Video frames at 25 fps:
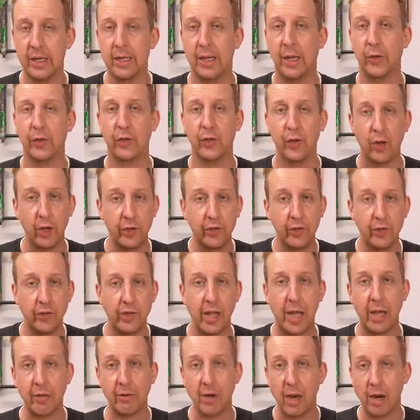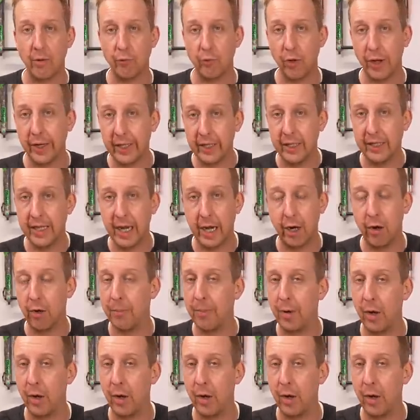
Now, sizing down and running narrow